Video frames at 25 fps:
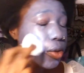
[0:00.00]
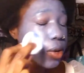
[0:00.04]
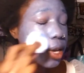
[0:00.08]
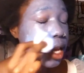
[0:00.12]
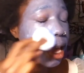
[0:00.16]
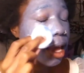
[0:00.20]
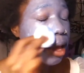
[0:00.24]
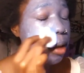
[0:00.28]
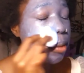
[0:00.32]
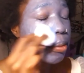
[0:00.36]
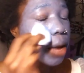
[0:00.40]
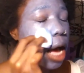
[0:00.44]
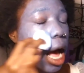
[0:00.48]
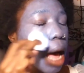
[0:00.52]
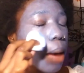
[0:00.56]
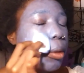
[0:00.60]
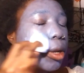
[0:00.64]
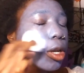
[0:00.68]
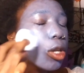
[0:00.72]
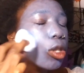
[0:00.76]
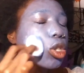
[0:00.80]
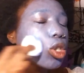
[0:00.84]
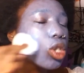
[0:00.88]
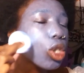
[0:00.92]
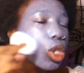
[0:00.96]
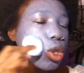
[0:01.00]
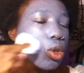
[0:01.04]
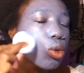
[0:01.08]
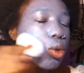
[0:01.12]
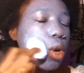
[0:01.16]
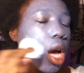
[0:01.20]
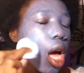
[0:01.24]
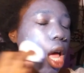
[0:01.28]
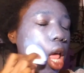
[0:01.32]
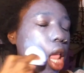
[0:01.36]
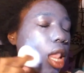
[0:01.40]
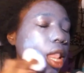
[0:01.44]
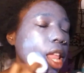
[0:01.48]
UK, but I'm going to do,
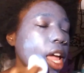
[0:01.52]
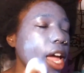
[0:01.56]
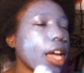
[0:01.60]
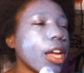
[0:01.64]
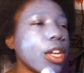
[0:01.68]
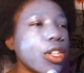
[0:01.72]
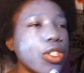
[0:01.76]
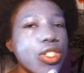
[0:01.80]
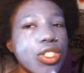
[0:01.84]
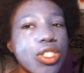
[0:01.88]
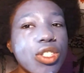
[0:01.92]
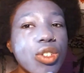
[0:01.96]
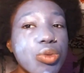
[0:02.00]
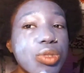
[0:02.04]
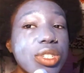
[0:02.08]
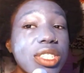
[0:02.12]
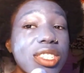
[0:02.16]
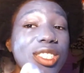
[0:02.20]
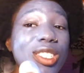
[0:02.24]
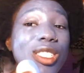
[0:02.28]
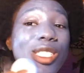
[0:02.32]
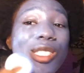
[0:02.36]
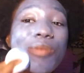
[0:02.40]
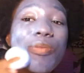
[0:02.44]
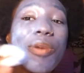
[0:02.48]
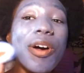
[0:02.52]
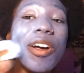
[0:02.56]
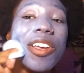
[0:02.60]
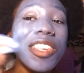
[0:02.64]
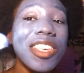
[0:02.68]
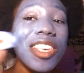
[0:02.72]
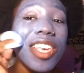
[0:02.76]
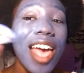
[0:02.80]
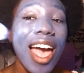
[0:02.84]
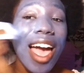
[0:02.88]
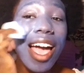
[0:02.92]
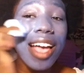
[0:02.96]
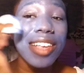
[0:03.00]
like, just a really
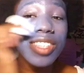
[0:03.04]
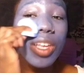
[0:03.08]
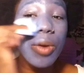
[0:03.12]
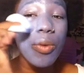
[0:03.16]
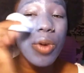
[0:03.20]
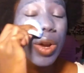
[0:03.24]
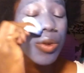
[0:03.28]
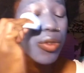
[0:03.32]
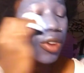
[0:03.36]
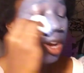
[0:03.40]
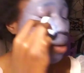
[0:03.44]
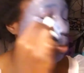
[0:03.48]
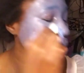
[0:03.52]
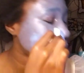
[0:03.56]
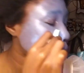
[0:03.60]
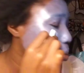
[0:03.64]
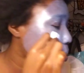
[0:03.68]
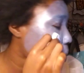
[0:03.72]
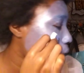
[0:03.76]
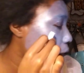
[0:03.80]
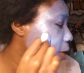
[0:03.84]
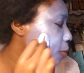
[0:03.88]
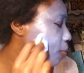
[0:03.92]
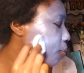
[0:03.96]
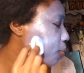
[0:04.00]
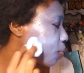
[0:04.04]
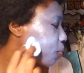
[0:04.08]
spunky accent, whatever comes to mind.